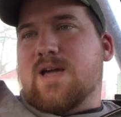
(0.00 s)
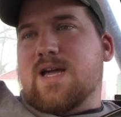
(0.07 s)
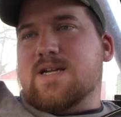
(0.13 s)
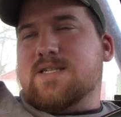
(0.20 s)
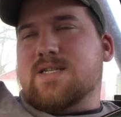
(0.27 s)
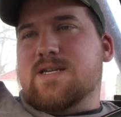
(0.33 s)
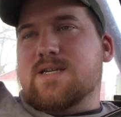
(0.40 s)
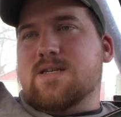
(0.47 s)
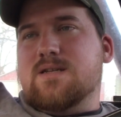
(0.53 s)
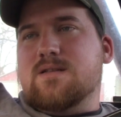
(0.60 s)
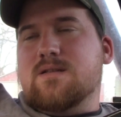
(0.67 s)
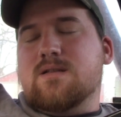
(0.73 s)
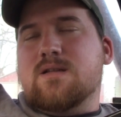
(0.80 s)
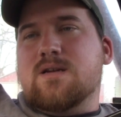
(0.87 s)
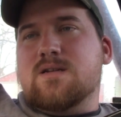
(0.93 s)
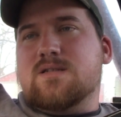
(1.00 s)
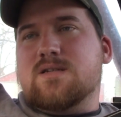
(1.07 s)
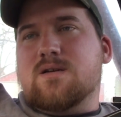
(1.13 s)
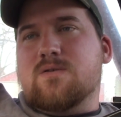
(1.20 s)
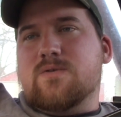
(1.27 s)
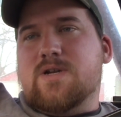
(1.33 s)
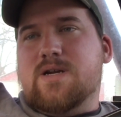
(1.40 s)
Massey that's
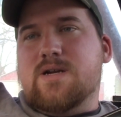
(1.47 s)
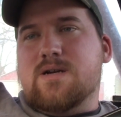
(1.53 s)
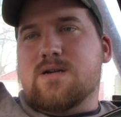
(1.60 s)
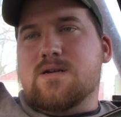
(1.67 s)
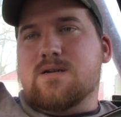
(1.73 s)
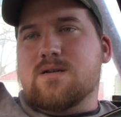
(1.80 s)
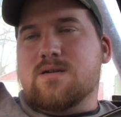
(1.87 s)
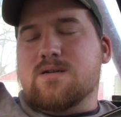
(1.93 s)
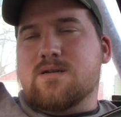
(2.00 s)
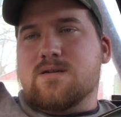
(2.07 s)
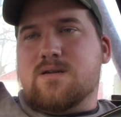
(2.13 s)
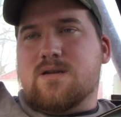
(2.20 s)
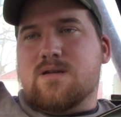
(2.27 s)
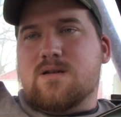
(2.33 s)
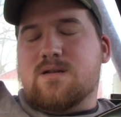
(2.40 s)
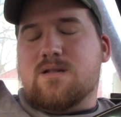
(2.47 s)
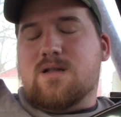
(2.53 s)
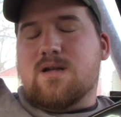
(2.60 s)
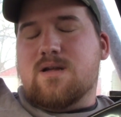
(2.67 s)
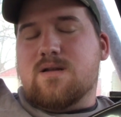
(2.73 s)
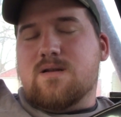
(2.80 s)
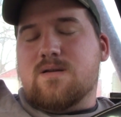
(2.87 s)
on here uh, can
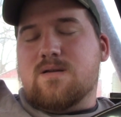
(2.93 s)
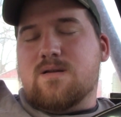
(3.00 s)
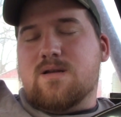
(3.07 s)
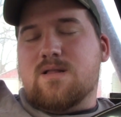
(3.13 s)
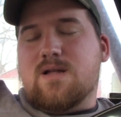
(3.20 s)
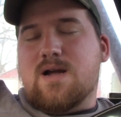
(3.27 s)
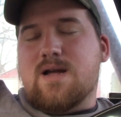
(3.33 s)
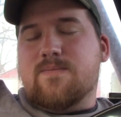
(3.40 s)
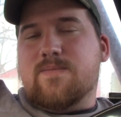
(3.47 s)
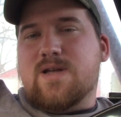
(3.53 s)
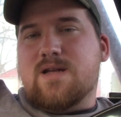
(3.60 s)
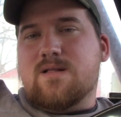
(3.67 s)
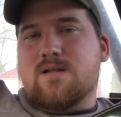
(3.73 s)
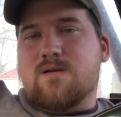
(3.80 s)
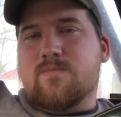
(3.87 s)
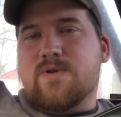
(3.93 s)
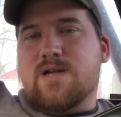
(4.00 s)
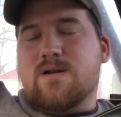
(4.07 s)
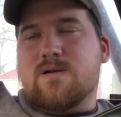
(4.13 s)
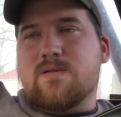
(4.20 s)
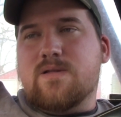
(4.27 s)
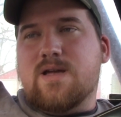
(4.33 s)
let enlighten me a little
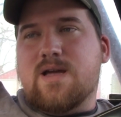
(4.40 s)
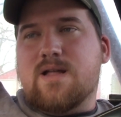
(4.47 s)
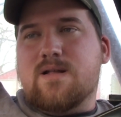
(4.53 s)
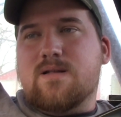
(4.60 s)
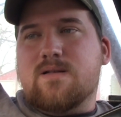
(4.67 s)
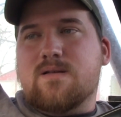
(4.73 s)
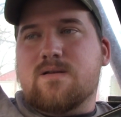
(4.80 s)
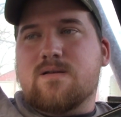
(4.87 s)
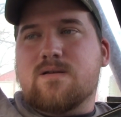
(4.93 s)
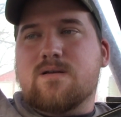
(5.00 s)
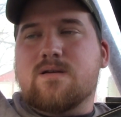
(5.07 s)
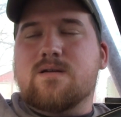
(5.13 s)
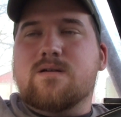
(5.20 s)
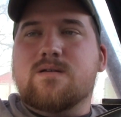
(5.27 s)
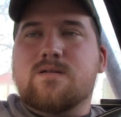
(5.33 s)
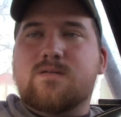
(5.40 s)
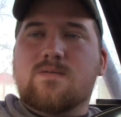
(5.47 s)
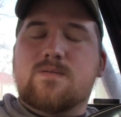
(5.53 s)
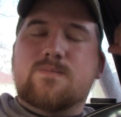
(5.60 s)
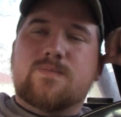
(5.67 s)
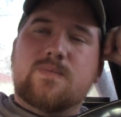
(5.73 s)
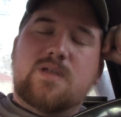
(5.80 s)
bit on that uh,
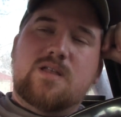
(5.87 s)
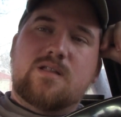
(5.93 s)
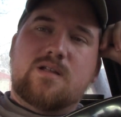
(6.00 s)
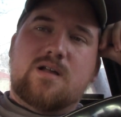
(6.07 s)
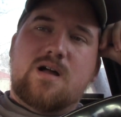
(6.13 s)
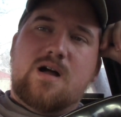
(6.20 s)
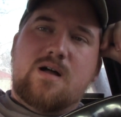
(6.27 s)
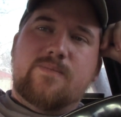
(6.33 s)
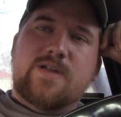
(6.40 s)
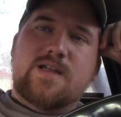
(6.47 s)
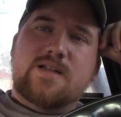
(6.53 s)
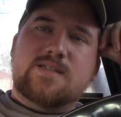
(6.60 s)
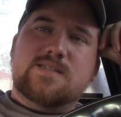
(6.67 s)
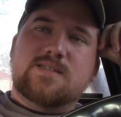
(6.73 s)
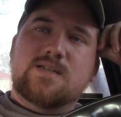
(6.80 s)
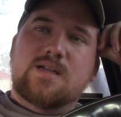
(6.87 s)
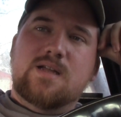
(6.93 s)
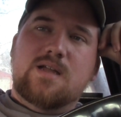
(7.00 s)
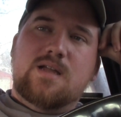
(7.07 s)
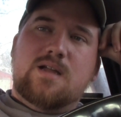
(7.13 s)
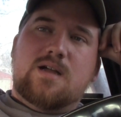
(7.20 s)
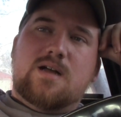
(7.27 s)
in the comments.
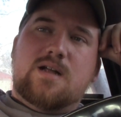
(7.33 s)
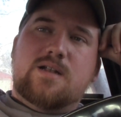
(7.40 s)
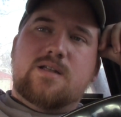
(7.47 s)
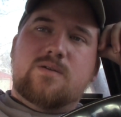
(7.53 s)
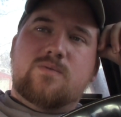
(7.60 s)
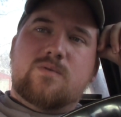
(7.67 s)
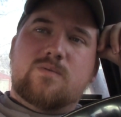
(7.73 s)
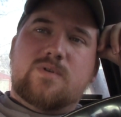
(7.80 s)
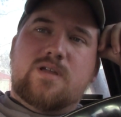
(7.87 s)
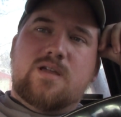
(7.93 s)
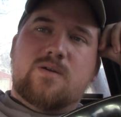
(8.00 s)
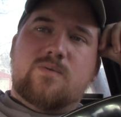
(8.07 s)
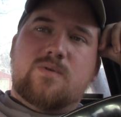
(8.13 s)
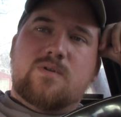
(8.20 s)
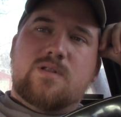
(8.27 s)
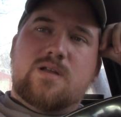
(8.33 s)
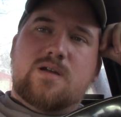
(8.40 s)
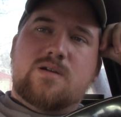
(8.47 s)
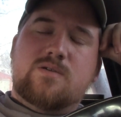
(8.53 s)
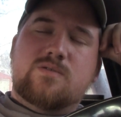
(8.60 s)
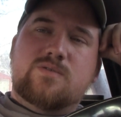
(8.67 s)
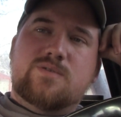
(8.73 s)
I do want to get one of
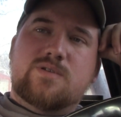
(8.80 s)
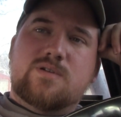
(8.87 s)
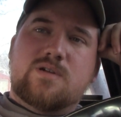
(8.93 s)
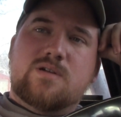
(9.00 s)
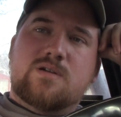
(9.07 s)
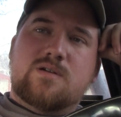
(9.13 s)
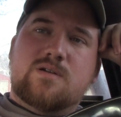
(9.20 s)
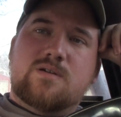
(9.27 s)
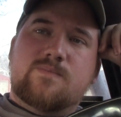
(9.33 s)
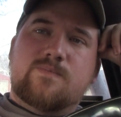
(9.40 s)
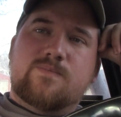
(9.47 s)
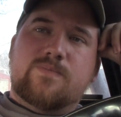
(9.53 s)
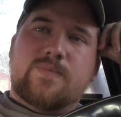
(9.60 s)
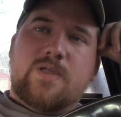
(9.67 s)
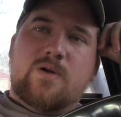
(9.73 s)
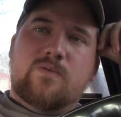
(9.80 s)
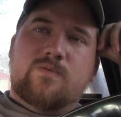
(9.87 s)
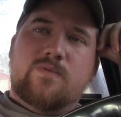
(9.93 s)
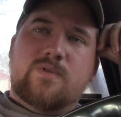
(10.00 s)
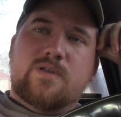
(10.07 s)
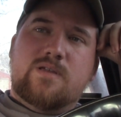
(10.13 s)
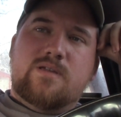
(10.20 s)
those. Um,
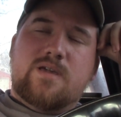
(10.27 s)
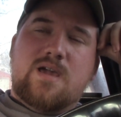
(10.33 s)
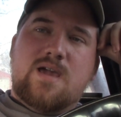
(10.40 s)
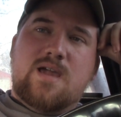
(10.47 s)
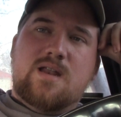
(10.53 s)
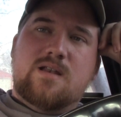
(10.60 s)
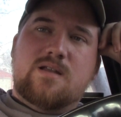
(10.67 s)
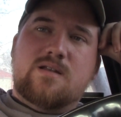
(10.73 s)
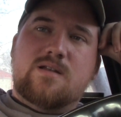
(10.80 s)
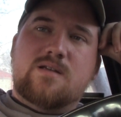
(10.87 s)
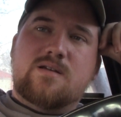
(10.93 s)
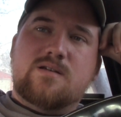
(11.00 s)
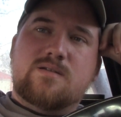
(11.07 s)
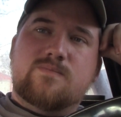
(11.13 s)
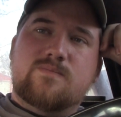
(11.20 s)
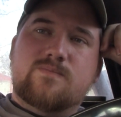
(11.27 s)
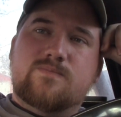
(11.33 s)
hopefully, Kane and uh,